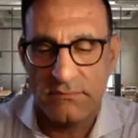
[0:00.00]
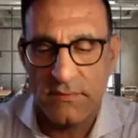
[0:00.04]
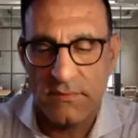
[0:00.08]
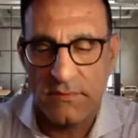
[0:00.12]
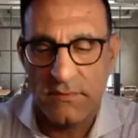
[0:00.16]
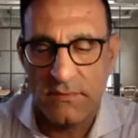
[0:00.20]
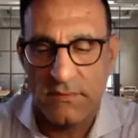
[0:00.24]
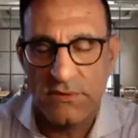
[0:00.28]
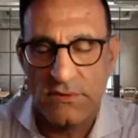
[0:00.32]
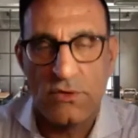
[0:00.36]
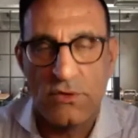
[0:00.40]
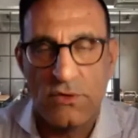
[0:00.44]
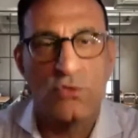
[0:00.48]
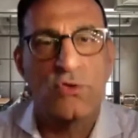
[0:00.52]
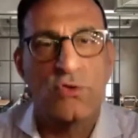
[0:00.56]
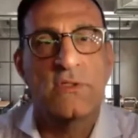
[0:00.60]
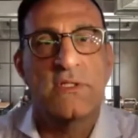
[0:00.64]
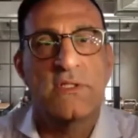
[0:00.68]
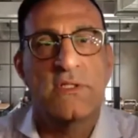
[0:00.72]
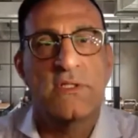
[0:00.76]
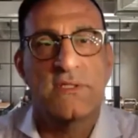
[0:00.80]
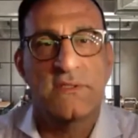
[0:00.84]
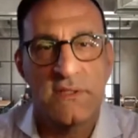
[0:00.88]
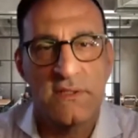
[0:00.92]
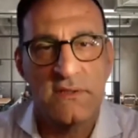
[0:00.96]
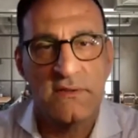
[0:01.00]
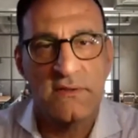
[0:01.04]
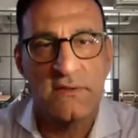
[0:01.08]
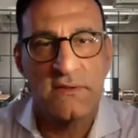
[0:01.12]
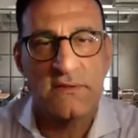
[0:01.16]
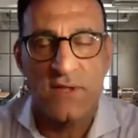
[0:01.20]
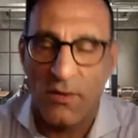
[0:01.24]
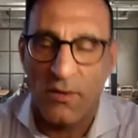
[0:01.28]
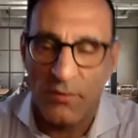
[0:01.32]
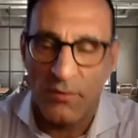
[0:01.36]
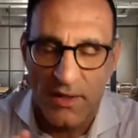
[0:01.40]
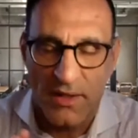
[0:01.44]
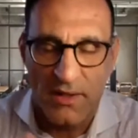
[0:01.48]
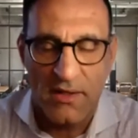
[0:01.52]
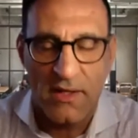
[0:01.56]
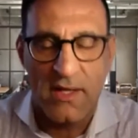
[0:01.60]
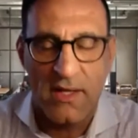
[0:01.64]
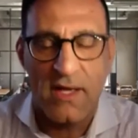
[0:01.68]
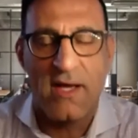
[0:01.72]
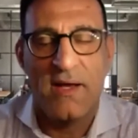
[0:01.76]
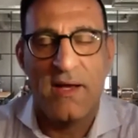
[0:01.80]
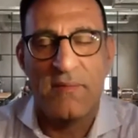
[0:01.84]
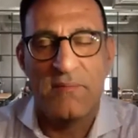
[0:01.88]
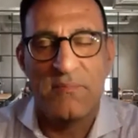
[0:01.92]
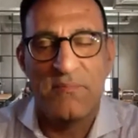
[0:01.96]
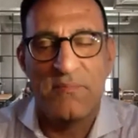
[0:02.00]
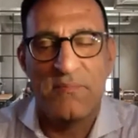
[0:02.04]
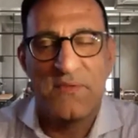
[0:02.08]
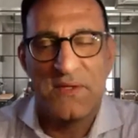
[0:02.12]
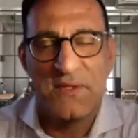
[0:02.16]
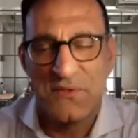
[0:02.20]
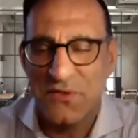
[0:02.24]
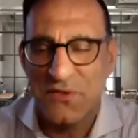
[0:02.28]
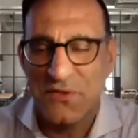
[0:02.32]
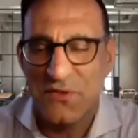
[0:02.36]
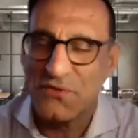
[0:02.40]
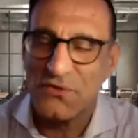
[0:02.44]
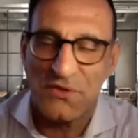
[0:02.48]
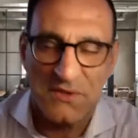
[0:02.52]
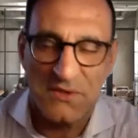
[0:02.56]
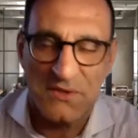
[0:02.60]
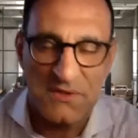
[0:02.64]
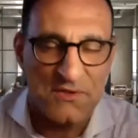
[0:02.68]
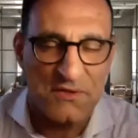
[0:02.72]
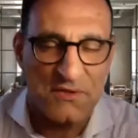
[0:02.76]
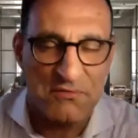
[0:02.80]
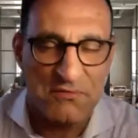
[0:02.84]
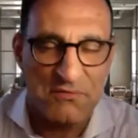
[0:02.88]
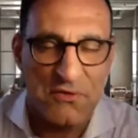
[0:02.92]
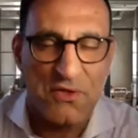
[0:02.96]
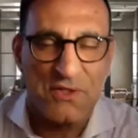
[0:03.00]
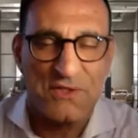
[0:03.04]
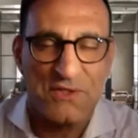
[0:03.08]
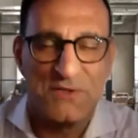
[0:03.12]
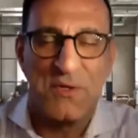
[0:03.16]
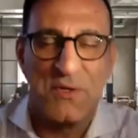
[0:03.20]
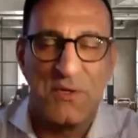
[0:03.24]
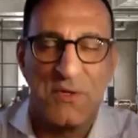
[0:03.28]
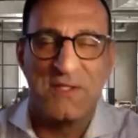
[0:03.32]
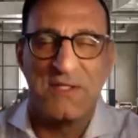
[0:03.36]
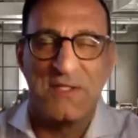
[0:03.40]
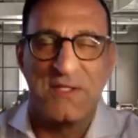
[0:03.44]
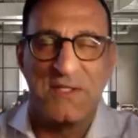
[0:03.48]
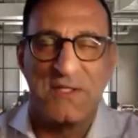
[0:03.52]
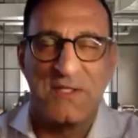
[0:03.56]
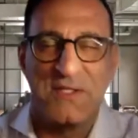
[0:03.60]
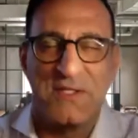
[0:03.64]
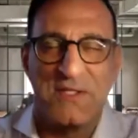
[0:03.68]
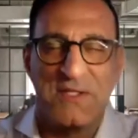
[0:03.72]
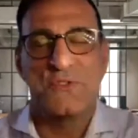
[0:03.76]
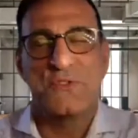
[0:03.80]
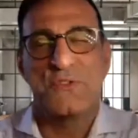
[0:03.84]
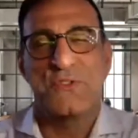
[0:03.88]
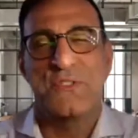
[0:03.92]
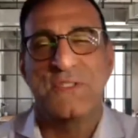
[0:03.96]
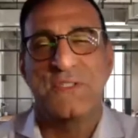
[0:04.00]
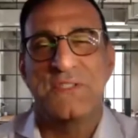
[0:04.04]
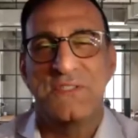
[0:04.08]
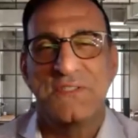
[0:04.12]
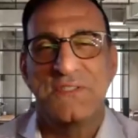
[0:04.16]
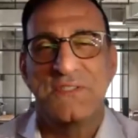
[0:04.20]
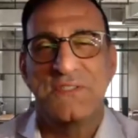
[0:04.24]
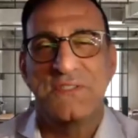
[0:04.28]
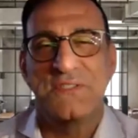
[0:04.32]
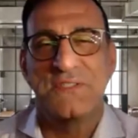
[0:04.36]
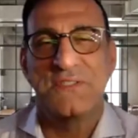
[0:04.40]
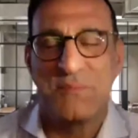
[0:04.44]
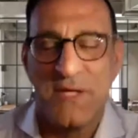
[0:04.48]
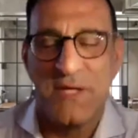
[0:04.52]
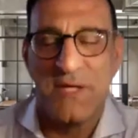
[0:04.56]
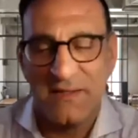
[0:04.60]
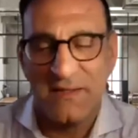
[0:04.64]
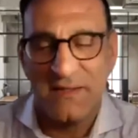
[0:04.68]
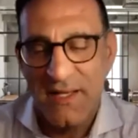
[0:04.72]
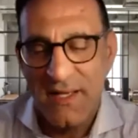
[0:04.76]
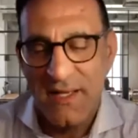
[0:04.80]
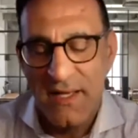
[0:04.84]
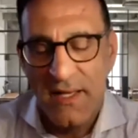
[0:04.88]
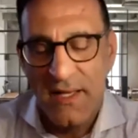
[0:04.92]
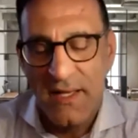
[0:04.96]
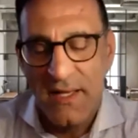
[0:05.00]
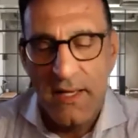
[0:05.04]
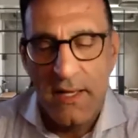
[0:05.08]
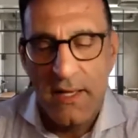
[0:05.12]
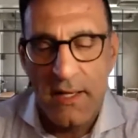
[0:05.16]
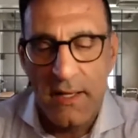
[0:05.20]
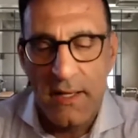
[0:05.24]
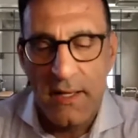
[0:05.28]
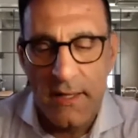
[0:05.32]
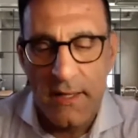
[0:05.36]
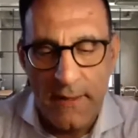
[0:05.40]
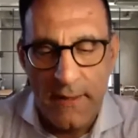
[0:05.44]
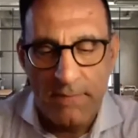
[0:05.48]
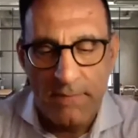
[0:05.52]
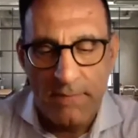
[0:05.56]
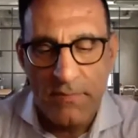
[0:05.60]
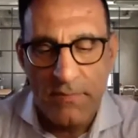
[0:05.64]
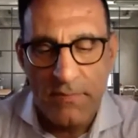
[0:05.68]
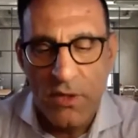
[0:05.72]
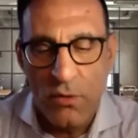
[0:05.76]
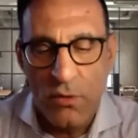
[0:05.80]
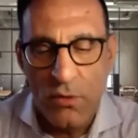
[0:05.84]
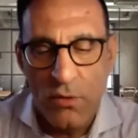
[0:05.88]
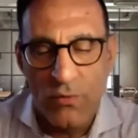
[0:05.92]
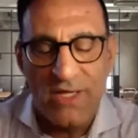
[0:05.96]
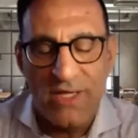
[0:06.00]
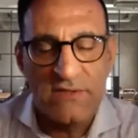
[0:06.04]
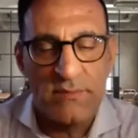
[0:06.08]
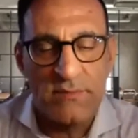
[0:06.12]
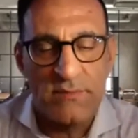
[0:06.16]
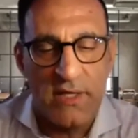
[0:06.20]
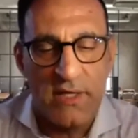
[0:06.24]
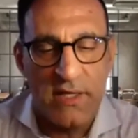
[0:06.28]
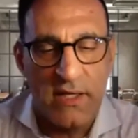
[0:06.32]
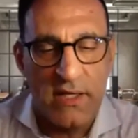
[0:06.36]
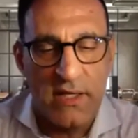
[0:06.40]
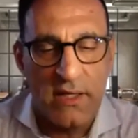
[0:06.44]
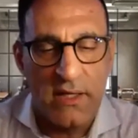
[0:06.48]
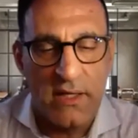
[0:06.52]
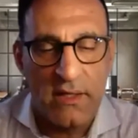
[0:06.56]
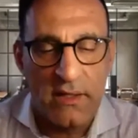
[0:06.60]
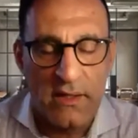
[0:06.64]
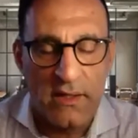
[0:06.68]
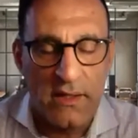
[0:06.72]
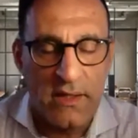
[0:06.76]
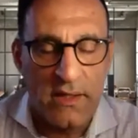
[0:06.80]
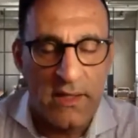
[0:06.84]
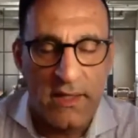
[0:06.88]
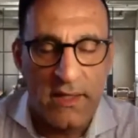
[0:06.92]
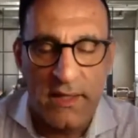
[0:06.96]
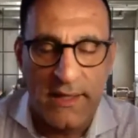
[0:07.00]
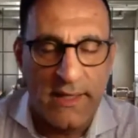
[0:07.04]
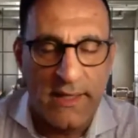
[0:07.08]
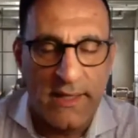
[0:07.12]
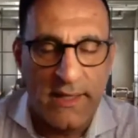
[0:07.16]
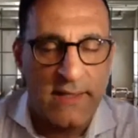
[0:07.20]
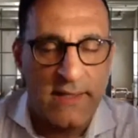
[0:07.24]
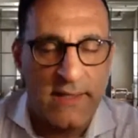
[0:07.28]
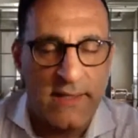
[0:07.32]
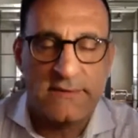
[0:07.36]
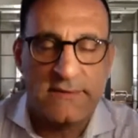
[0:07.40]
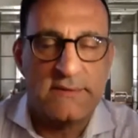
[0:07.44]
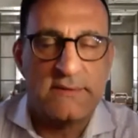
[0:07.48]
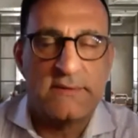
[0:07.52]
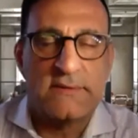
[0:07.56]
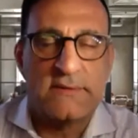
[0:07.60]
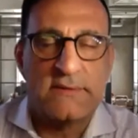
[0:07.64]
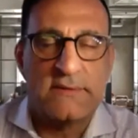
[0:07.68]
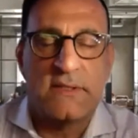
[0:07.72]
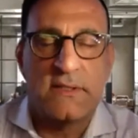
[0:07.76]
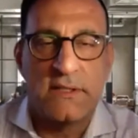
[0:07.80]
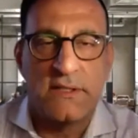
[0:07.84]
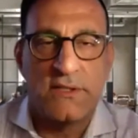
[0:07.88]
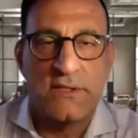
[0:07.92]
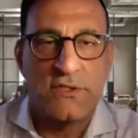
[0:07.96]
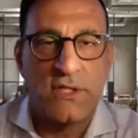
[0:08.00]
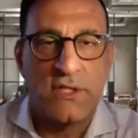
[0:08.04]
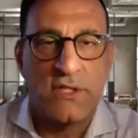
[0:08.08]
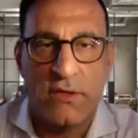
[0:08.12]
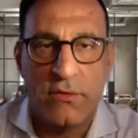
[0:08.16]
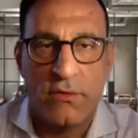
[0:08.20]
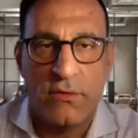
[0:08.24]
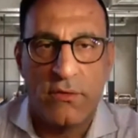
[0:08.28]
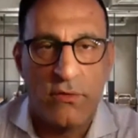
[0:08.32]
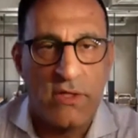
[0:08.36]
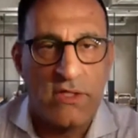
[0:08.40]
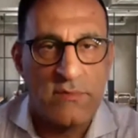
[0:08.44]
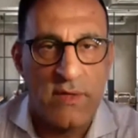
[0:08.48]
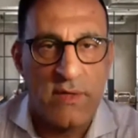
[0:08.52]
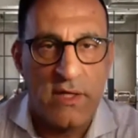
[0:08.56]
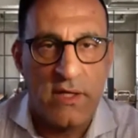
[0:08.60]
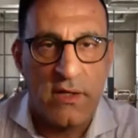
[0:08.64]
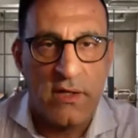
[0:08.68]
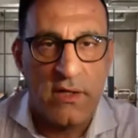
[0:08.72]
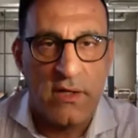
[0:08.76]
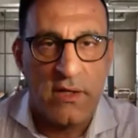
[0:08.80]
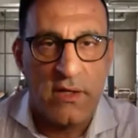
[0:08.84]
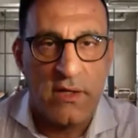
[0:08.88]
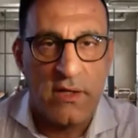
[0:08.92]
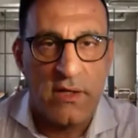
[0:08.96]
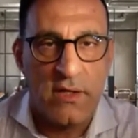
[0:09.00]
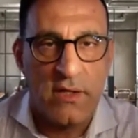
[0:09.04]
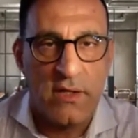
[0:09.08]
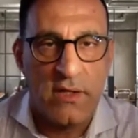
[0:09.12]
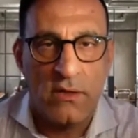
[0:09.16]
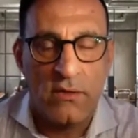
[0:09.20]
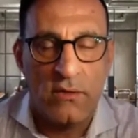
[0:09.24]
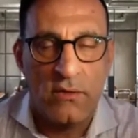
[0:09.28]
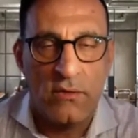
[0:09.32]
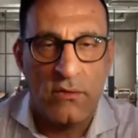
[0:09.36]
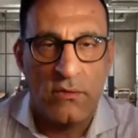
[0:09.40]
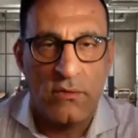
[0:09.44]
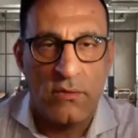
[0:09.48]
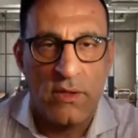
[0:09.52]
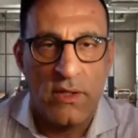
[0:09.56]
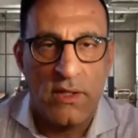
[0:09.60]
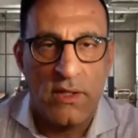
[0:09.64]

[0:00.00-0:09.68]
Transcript: social distance. No, I'm kidding. Social, of course, we all need social distance, but you raise money, and again, this is a cliche, you raise money when you